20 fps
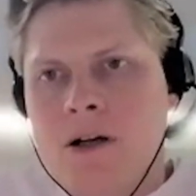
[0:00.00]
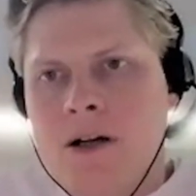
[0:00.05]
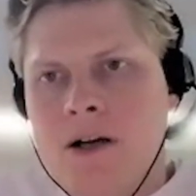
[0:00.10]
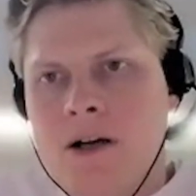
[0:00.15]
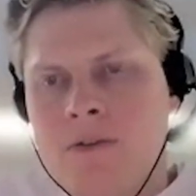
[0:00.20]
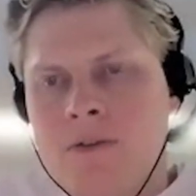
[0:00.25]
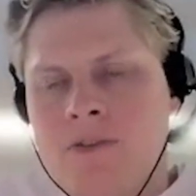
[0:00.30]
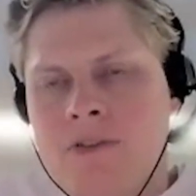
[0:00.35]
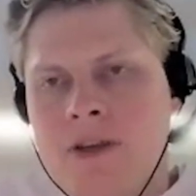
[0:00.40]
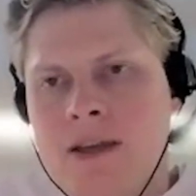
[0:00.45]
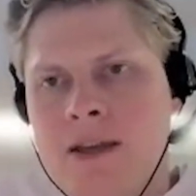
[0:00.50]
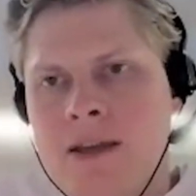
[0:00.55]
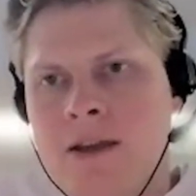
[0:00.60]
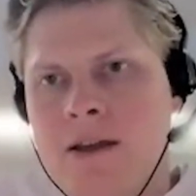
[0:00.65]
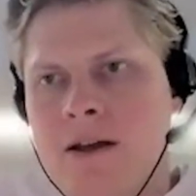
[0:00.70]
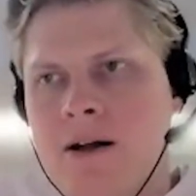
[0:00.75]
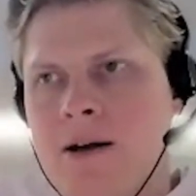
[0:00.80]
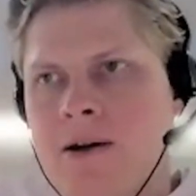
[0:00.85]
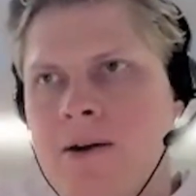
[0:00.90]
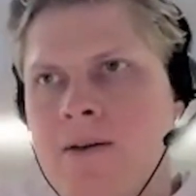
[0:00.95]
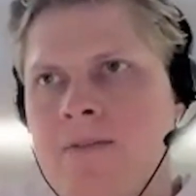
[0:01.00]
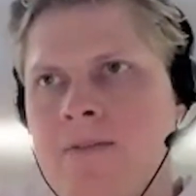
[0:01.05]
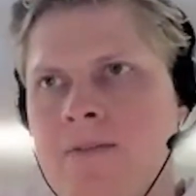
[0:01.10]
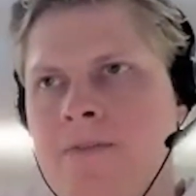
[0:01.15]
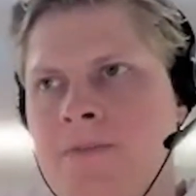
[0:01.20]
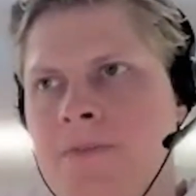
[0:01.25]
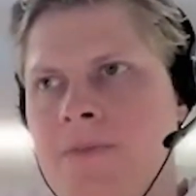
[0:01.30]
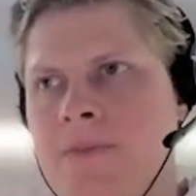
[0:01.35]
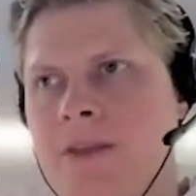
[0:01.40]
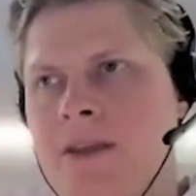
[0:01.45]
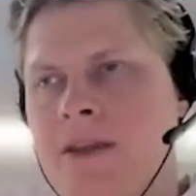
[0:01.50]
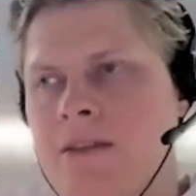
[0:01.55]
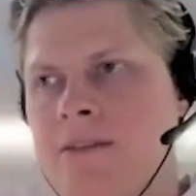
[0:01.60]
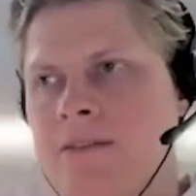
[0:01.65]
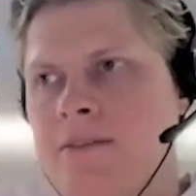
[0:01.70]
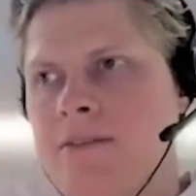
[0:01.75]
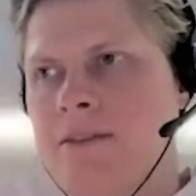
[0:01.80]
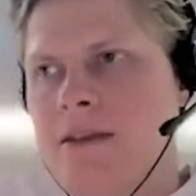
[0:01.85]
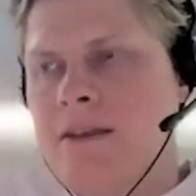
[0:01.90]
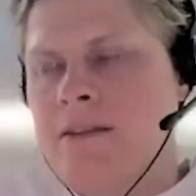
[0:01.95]
I would say,
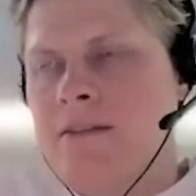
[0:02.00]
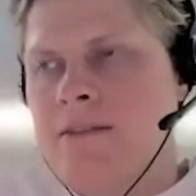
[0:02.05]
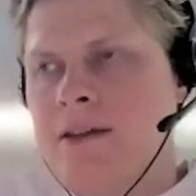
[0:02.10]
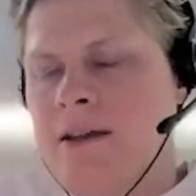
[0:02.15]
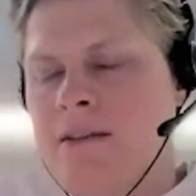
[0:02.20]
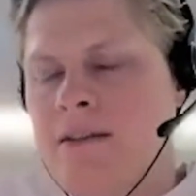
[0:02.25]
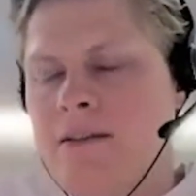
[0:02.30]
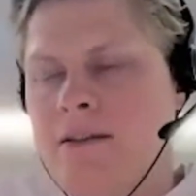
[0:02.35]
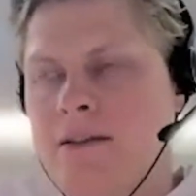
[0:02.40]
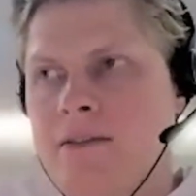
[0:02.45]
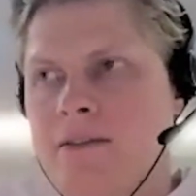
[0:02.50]
is that